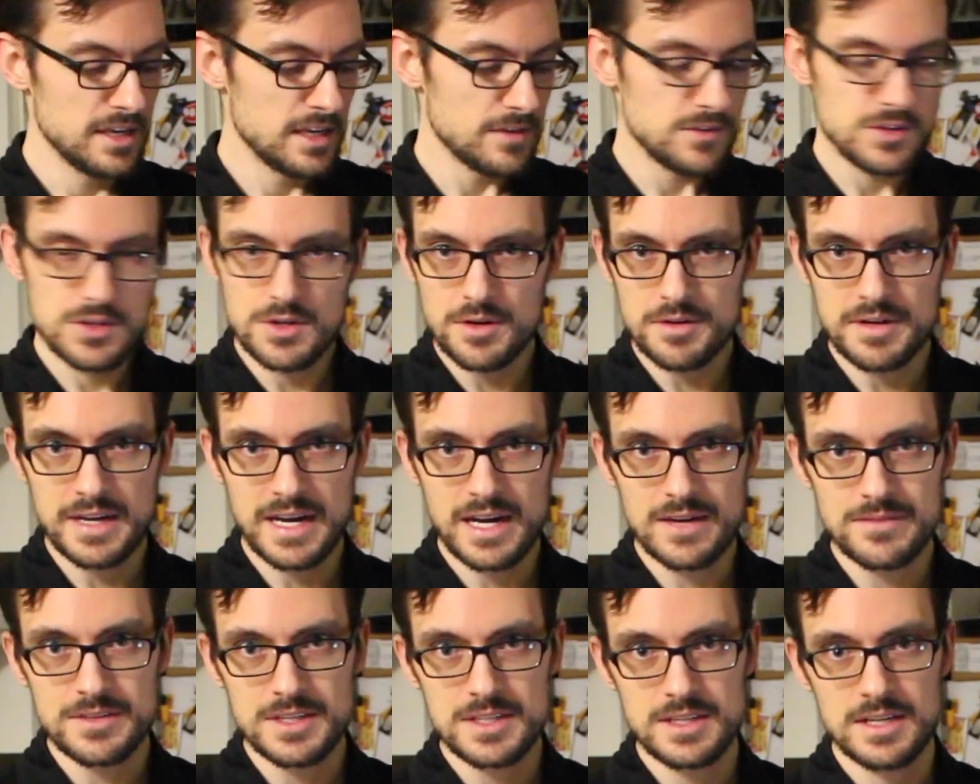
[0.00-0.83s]
If you don't
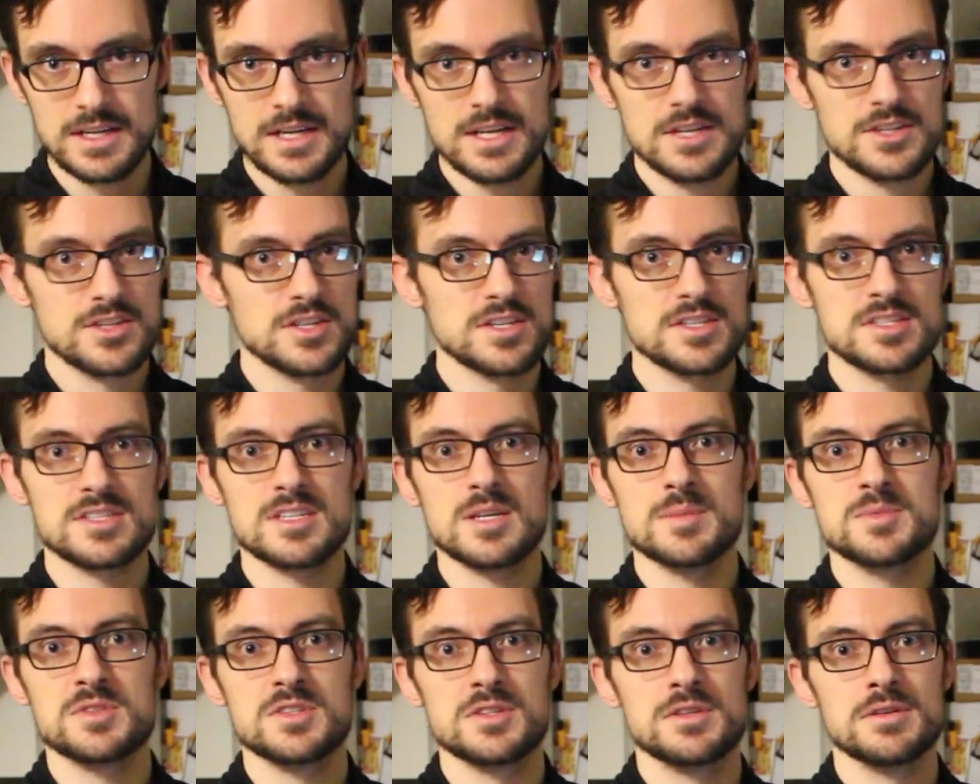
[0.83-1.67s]
have it, just
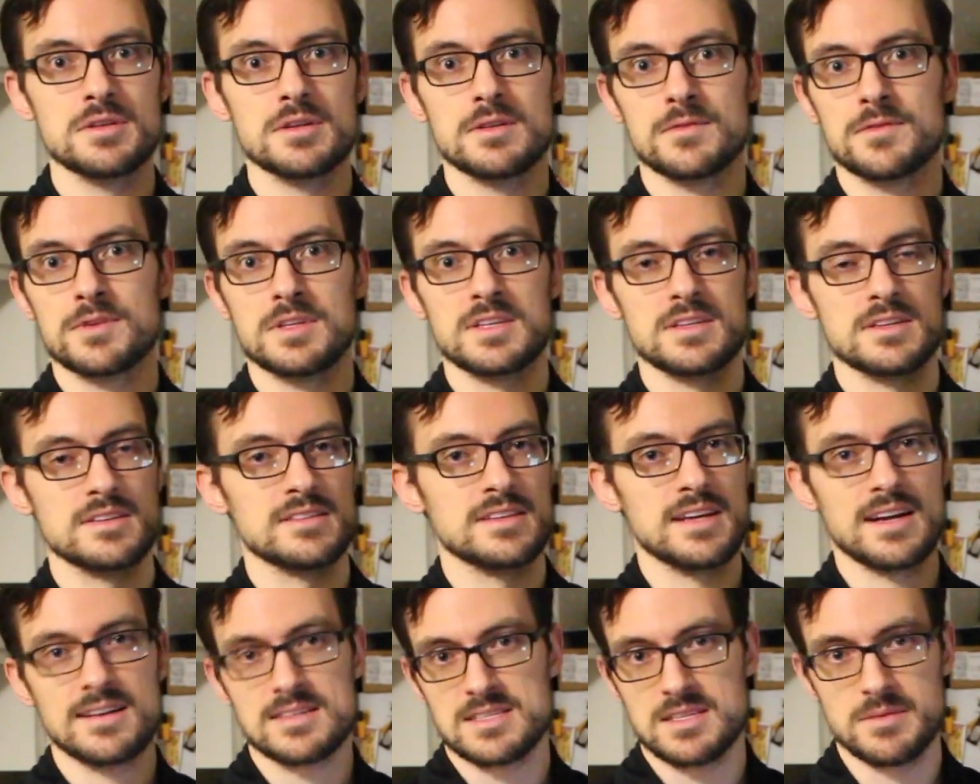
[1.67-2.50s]
substitute it for the
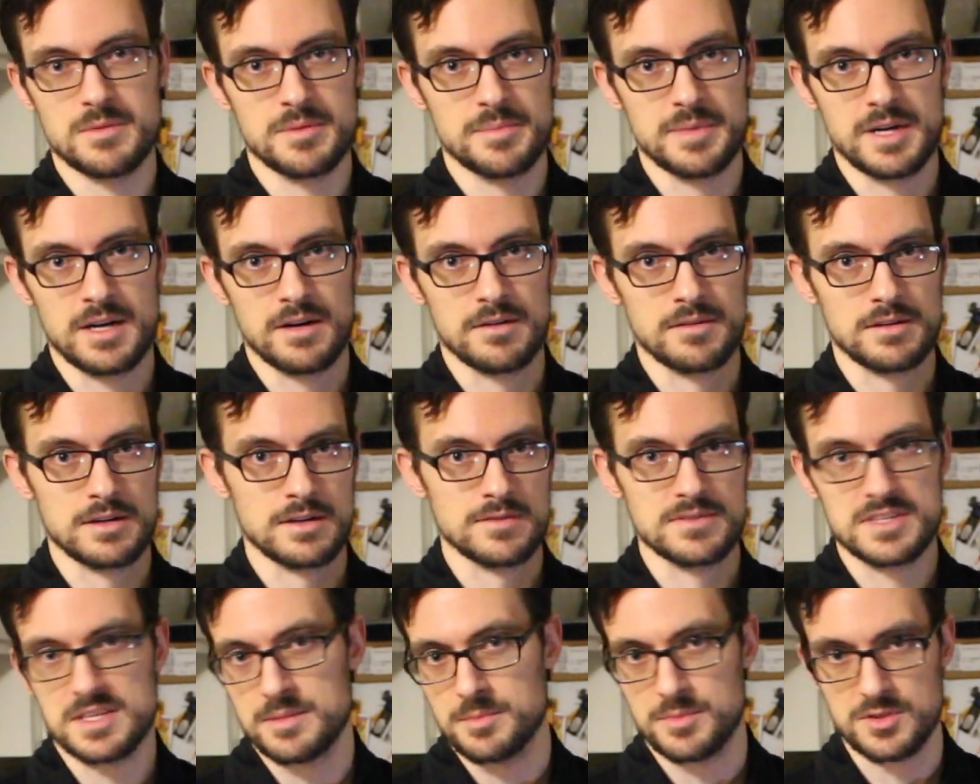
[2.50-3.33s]
exact same amount
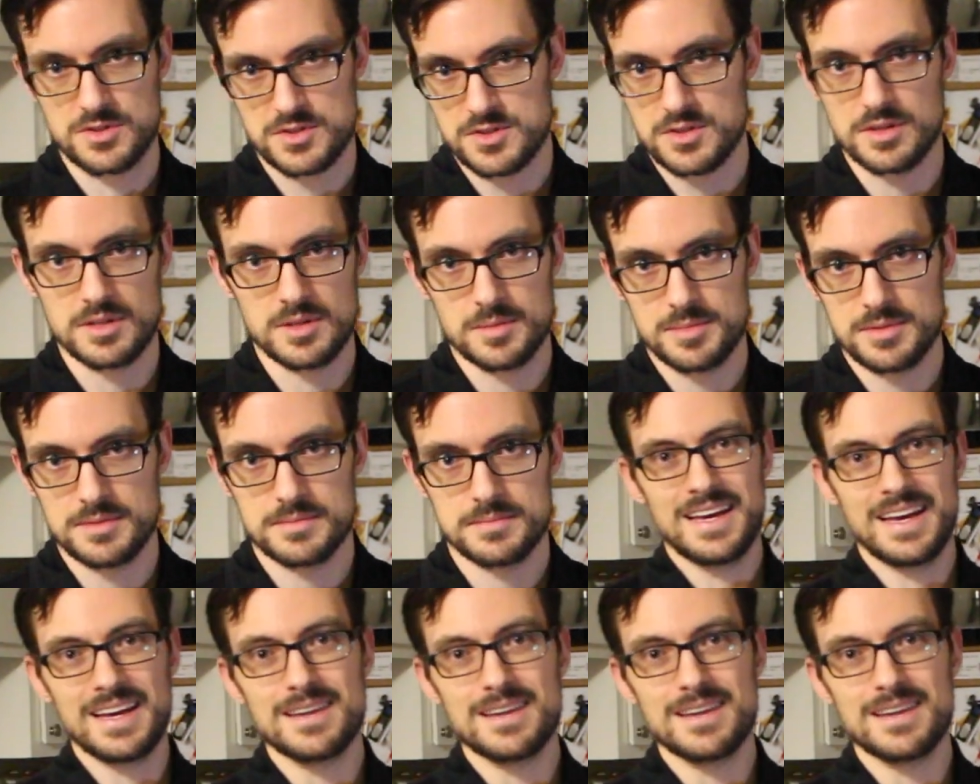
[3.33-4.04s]
of simple syrup.